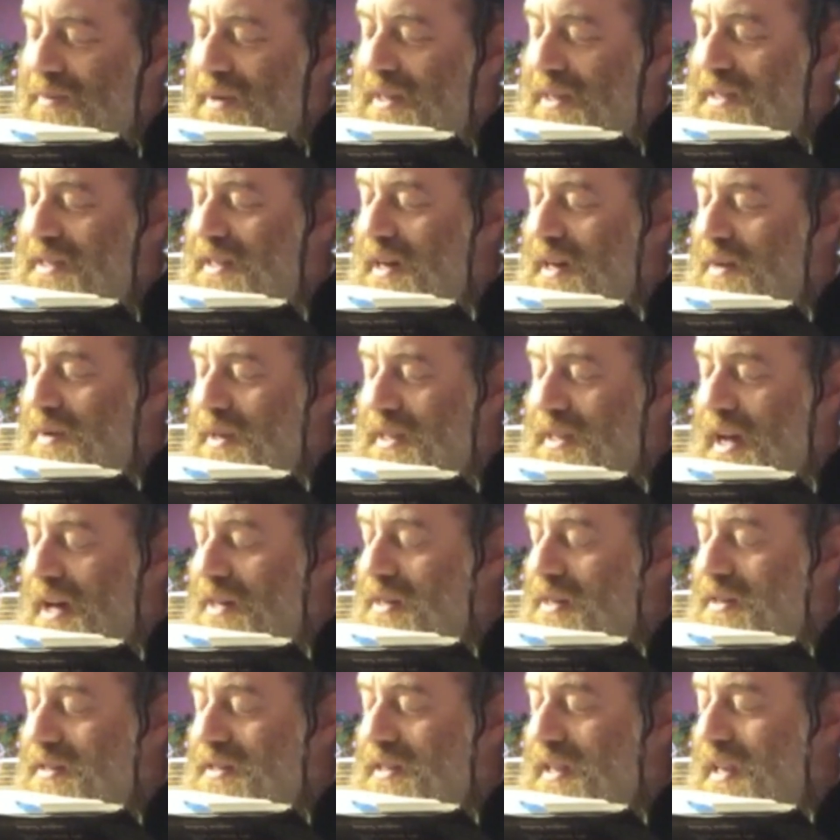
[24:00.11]
But
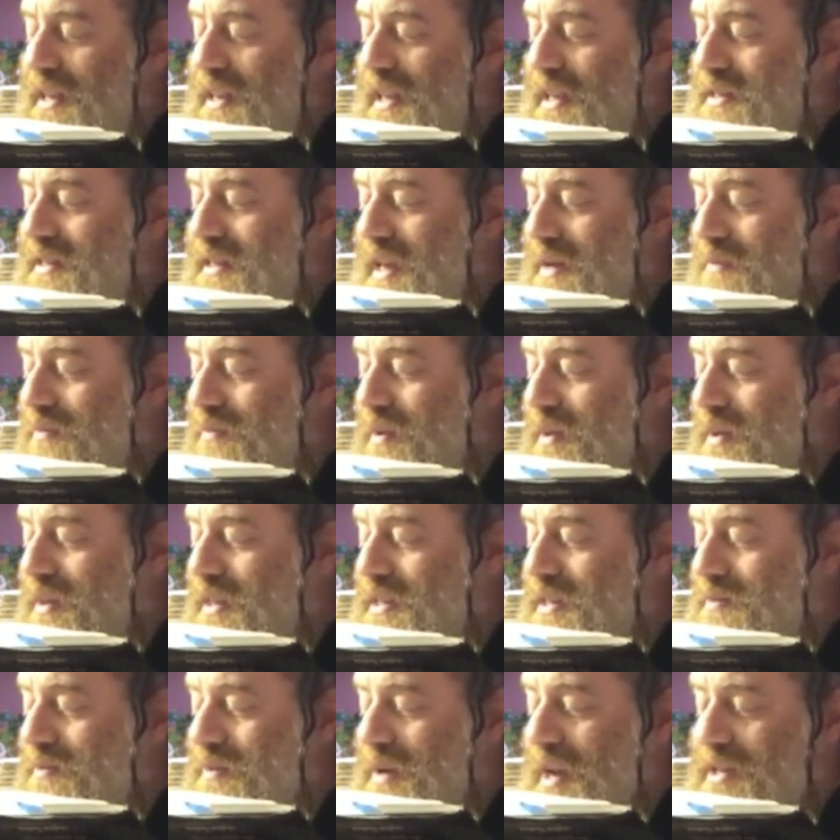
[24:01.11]
others, let's say, for
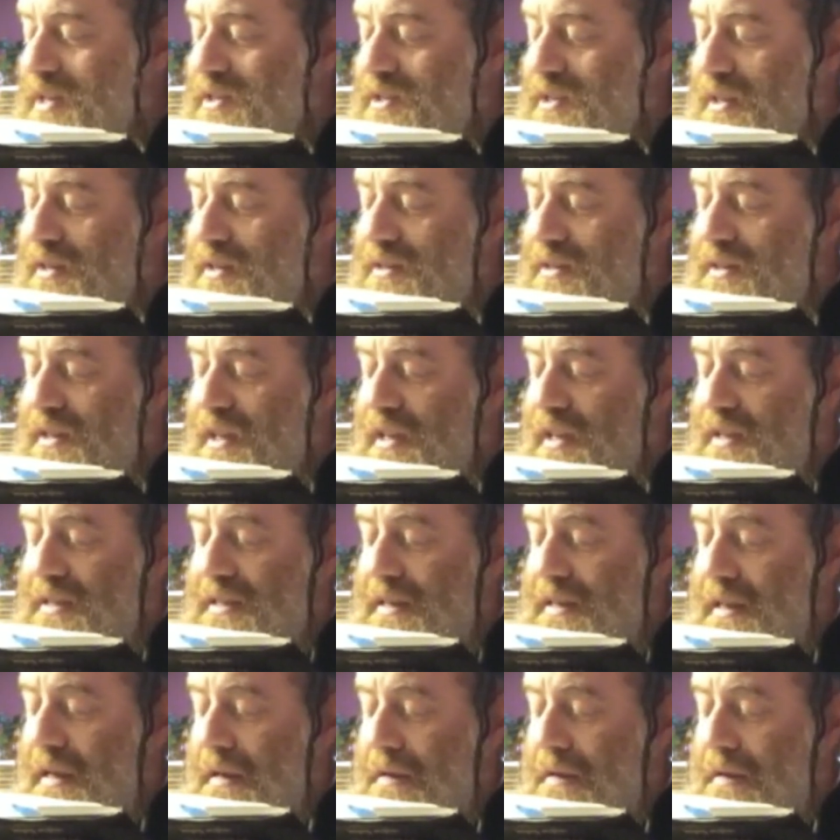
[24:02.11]
these pretzels, that